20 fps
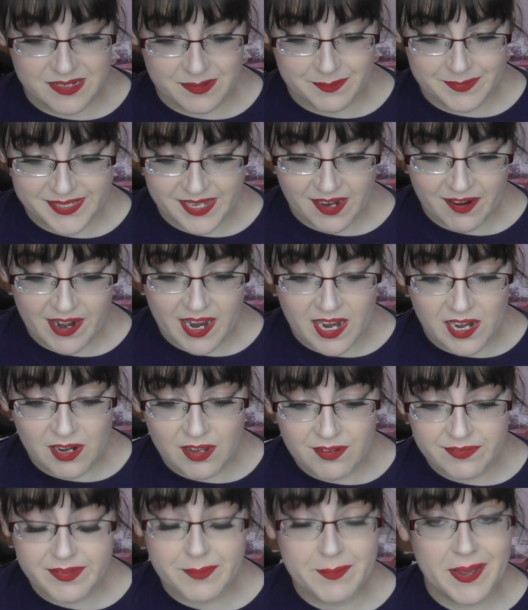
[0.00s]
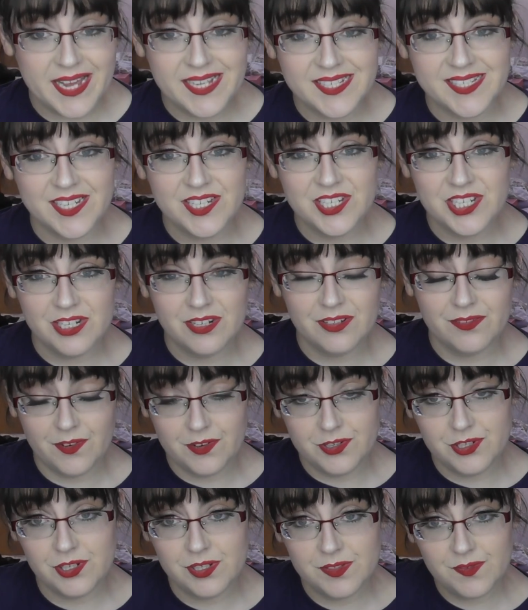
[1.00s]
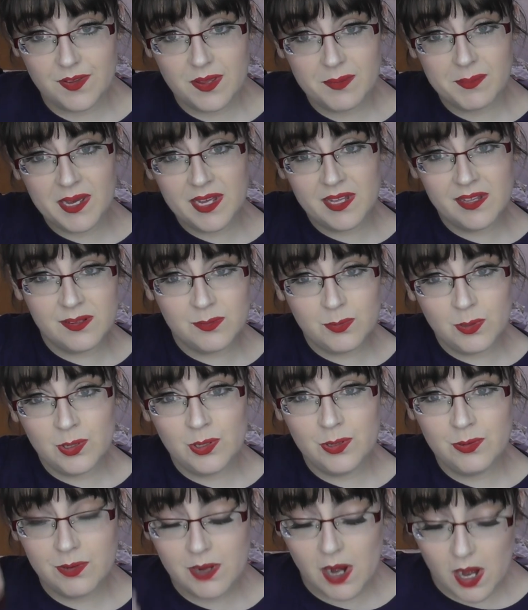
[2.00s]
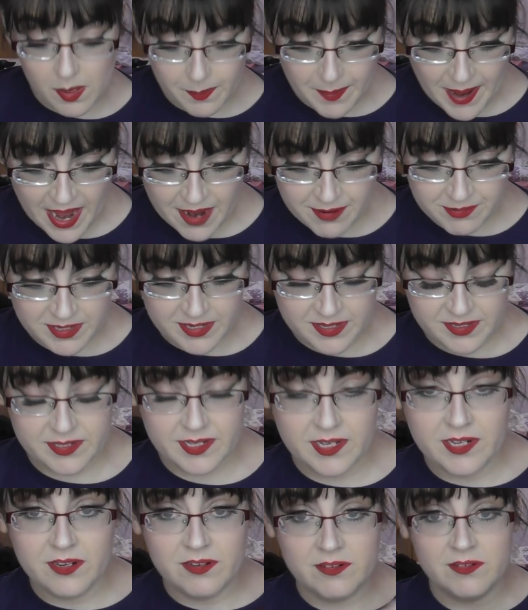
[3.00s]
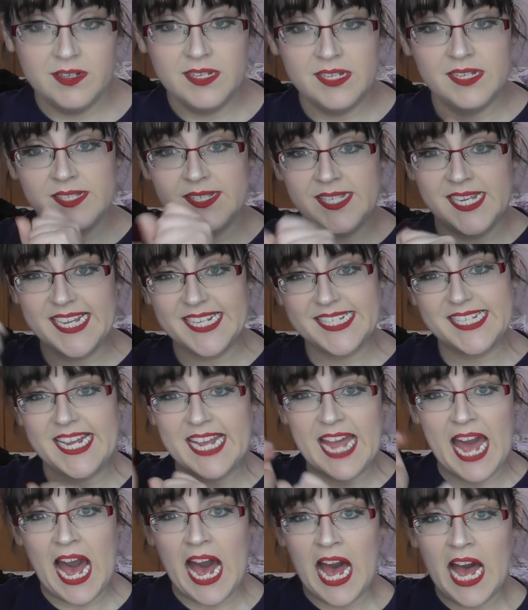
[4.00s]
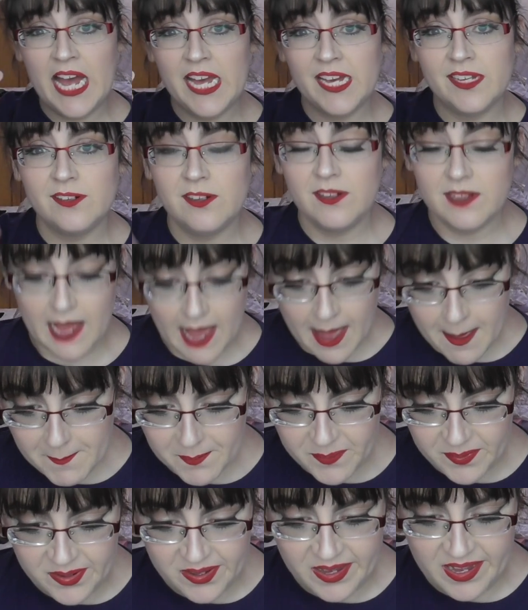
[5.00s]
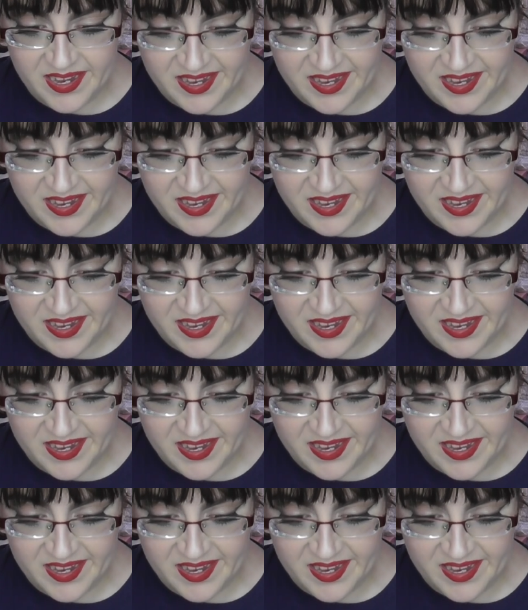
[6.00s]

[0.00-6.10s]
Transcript: I'm sorry. I love the message, you know, The Future is Female, woohoo, girl power, you know, zig a zig ah, and all that, but